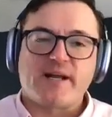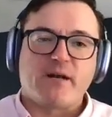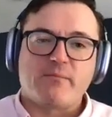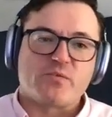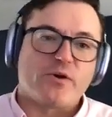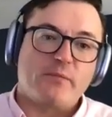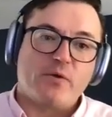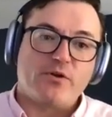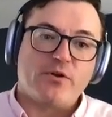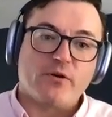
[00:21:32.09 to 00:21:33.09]
Stand-up is where you
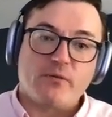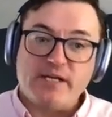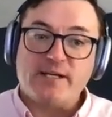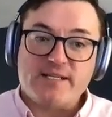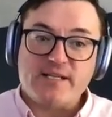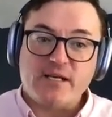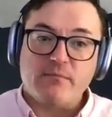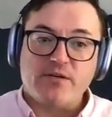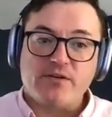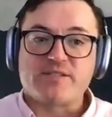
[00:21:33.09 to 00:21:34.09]
meet with your immediate
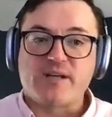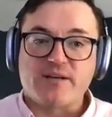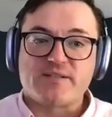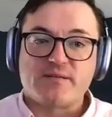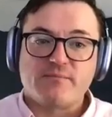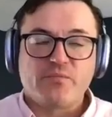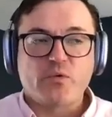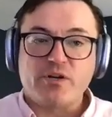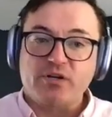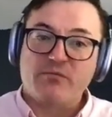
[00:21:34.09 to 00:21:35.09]
team and you discuss
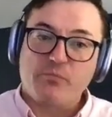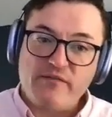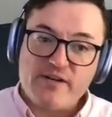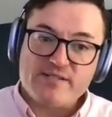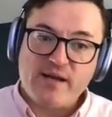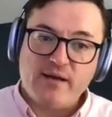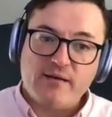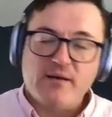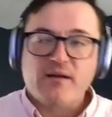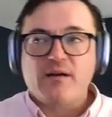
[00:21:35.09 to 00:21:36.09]
what you did the previous
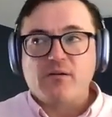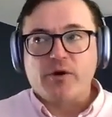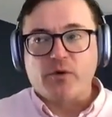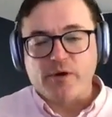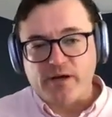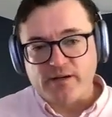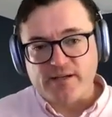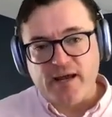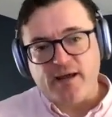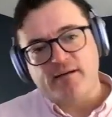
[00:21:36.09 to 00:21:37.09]
day, what you're working on
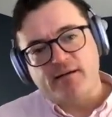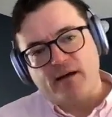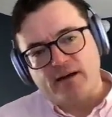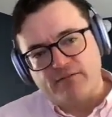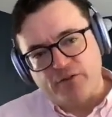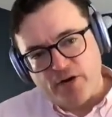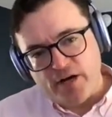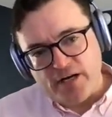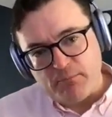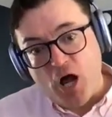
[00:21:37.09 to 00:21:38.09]
today, and if there are
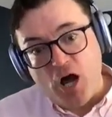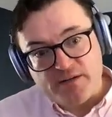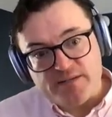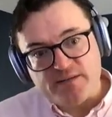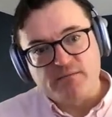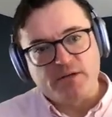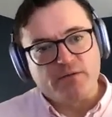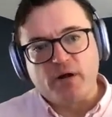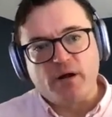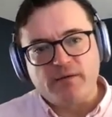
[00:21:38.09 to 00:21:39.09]
any blocks,
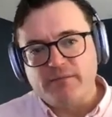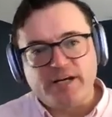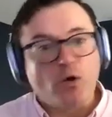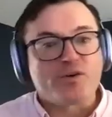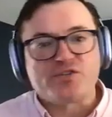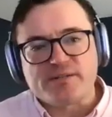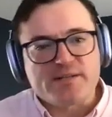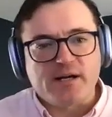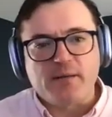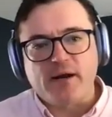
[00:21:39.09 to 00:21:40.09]
any
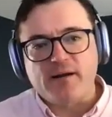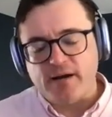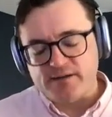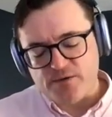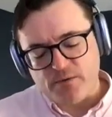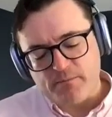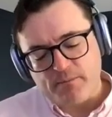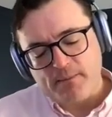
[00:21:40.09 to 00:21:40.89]
questions that need to get answered.